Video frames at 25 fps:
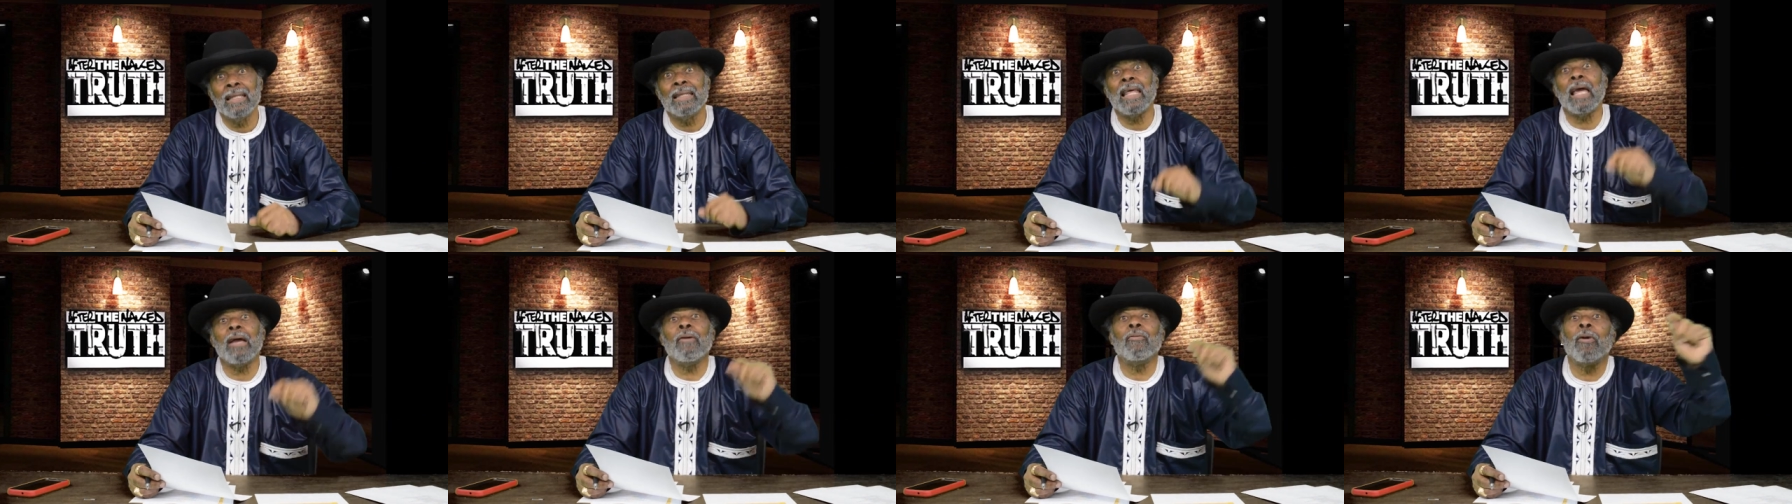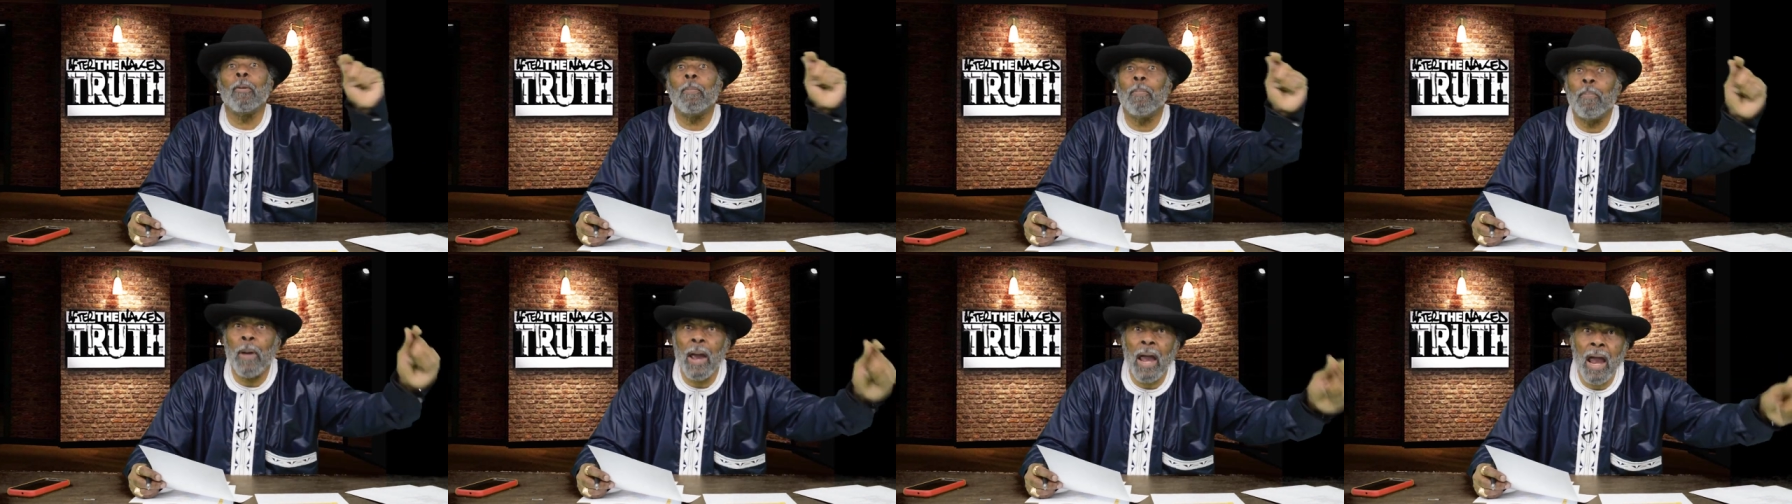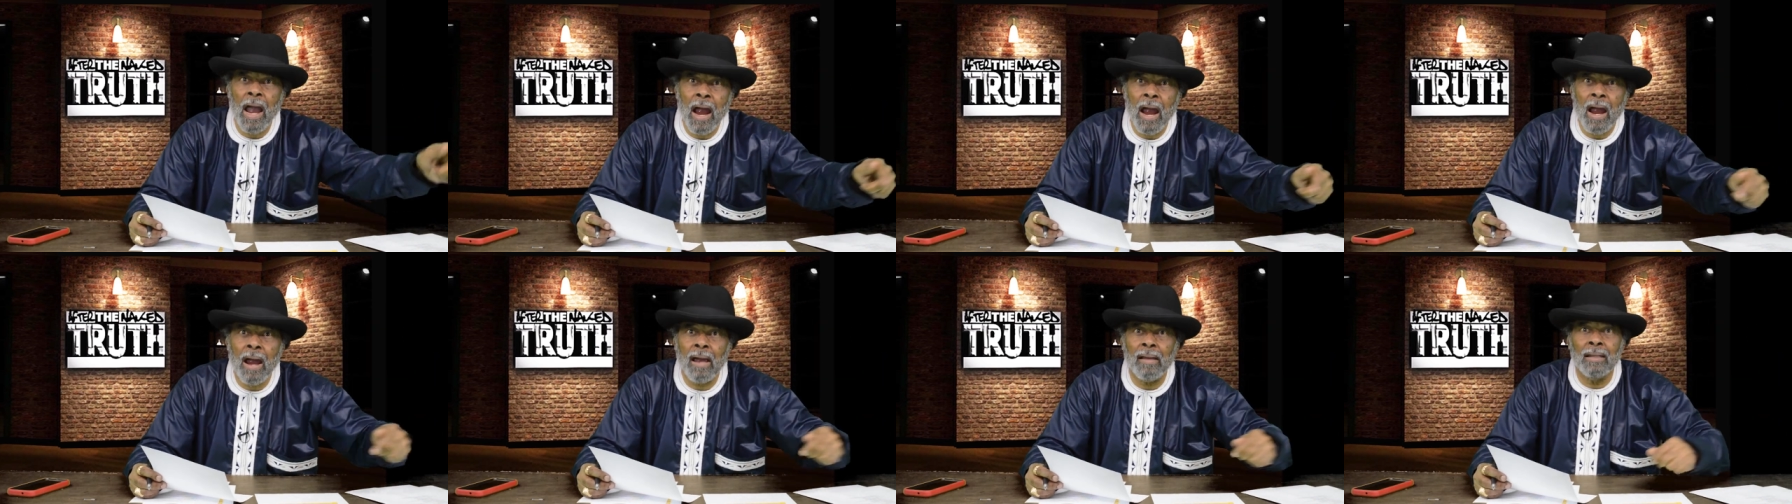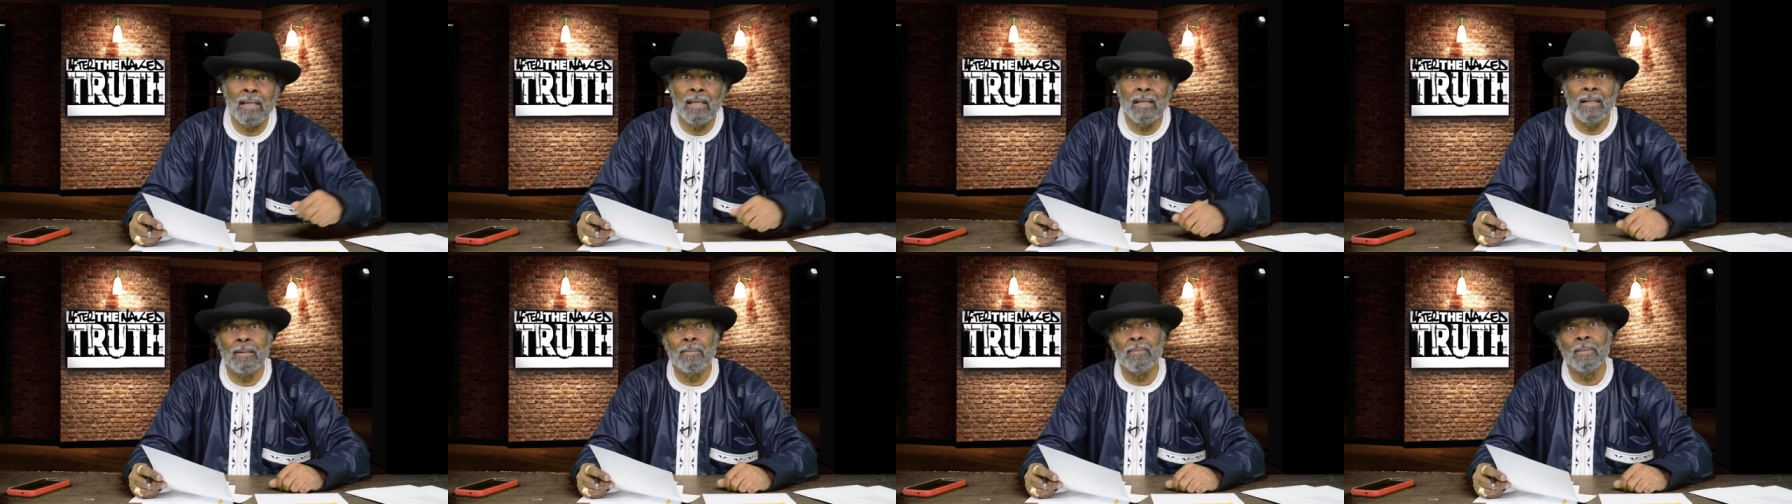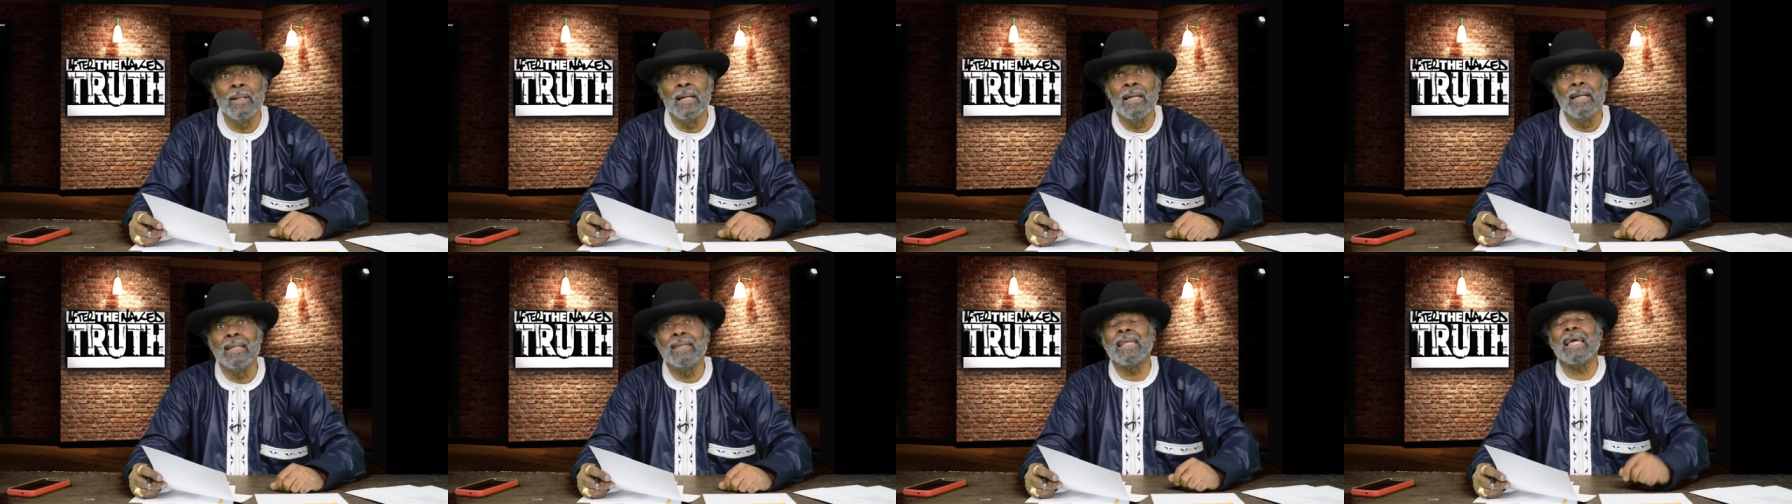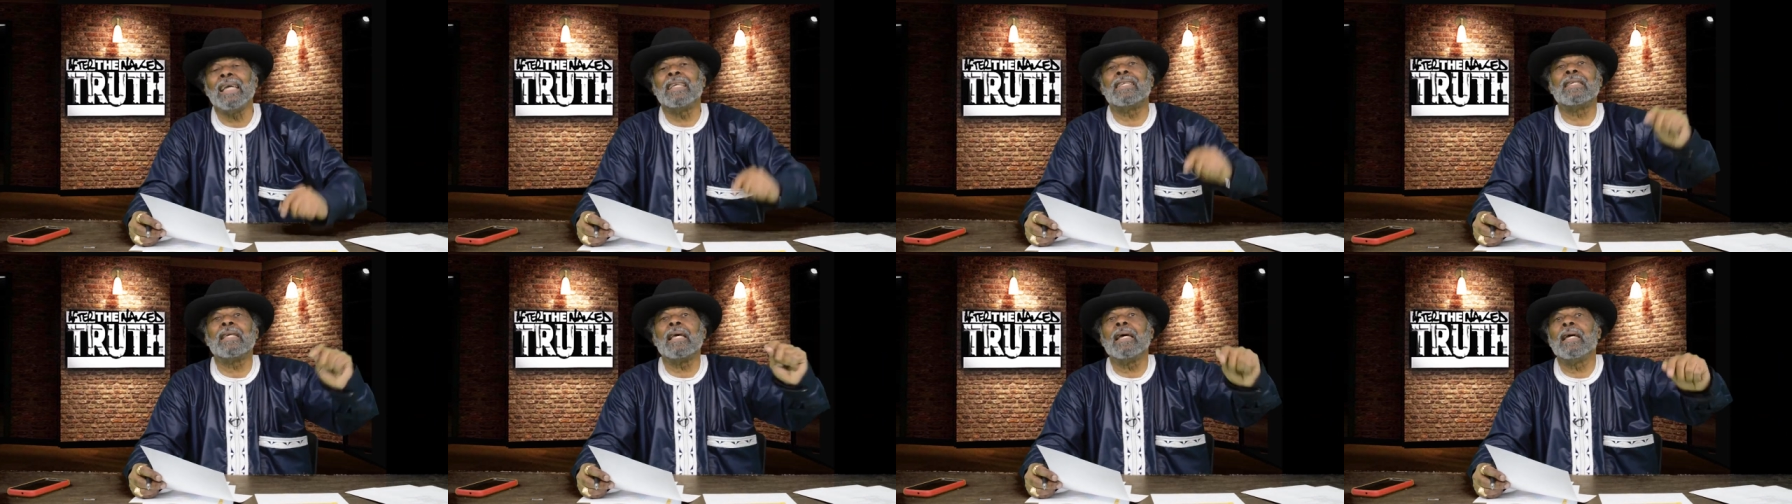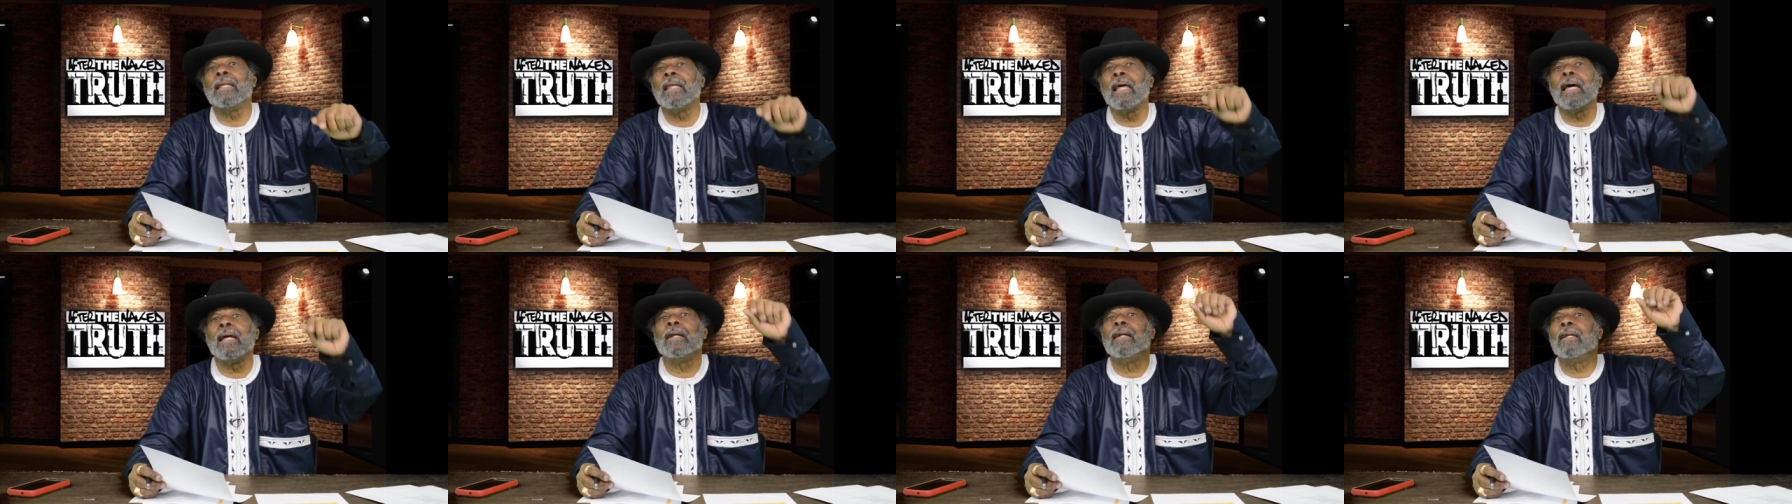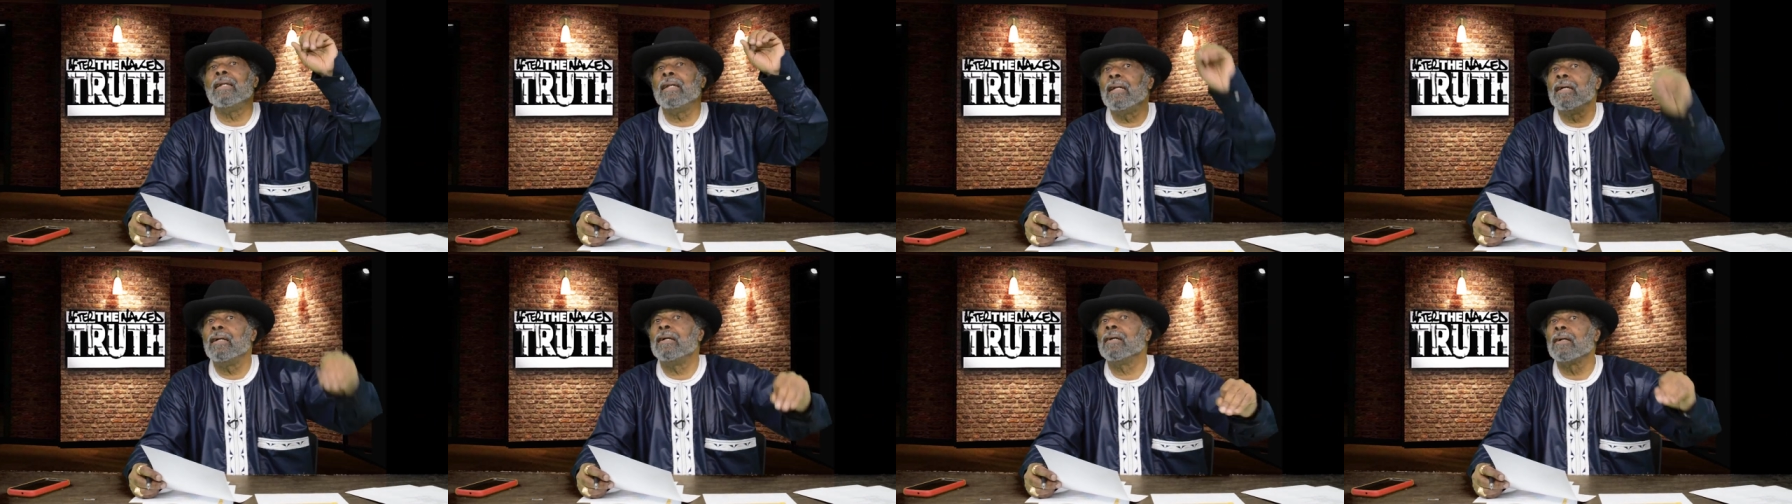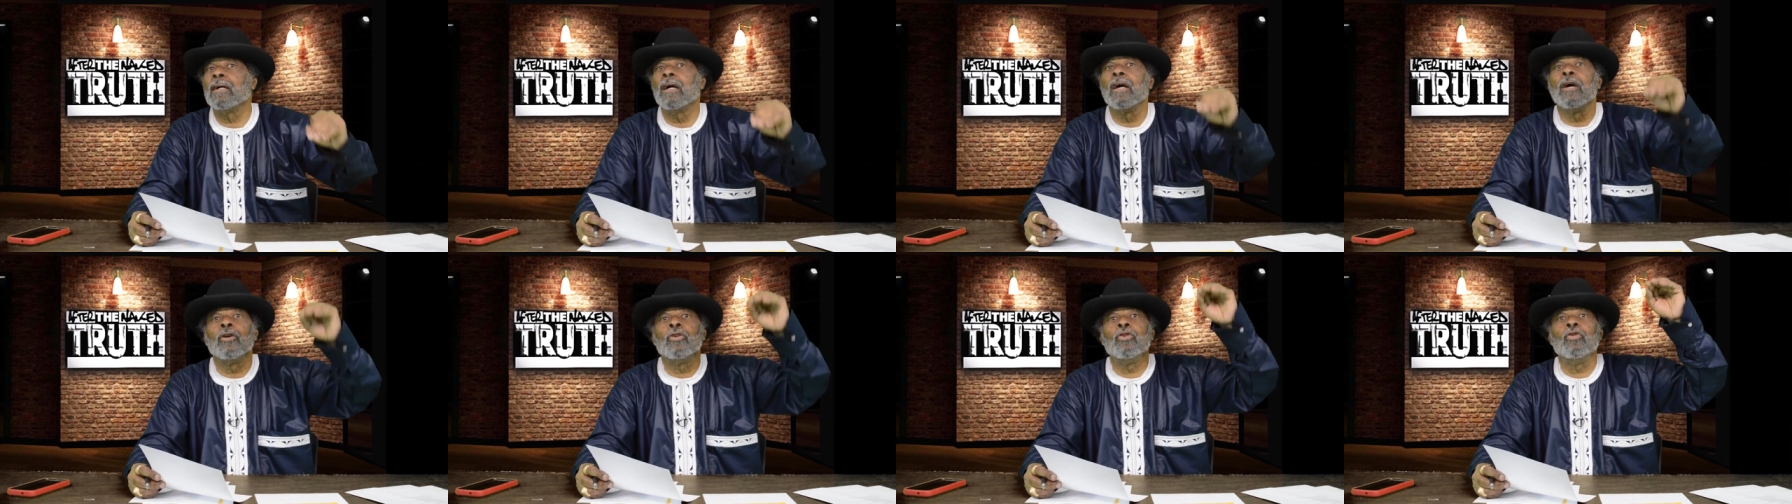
They repaired them. They said that, look,